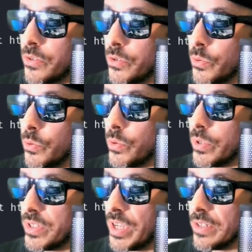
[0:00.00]
to
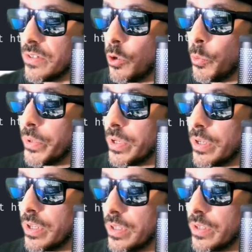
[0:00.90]
test open
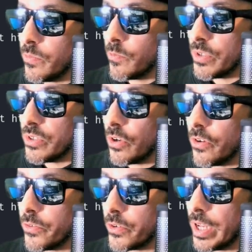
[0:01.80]

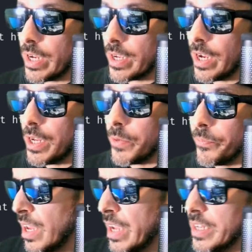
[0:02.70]
resolver.com.
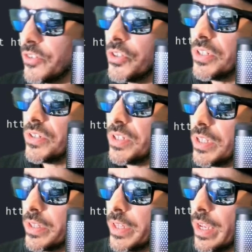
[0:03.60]
And as you can see
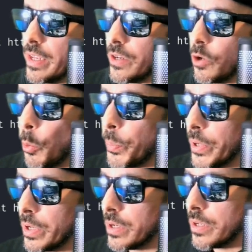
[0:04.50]
that an
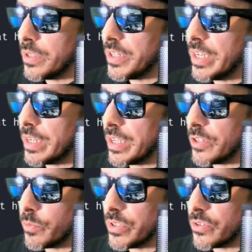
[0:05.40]
open DNS
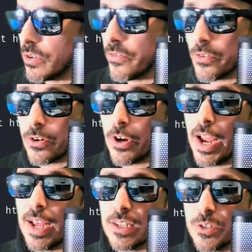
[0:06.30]
resolver
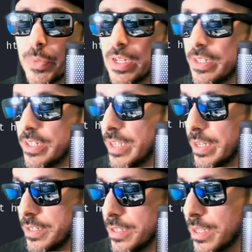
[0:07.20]
has been
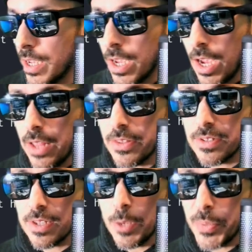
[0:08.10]
detected on this
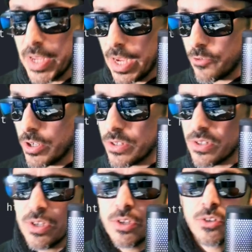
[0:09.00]
IP address.
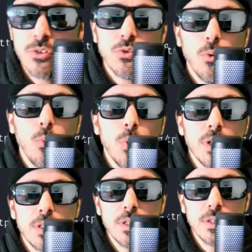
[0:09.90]
So
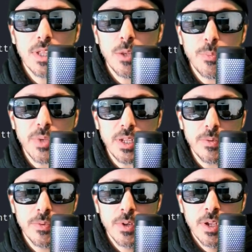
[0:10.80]
what does that mean?
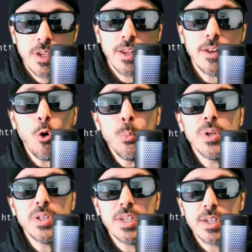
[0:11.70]
An
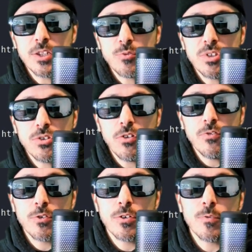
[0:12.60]
open DNS
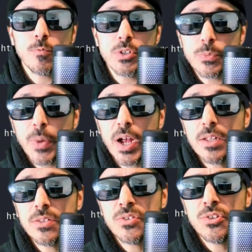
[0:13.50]
resolver responds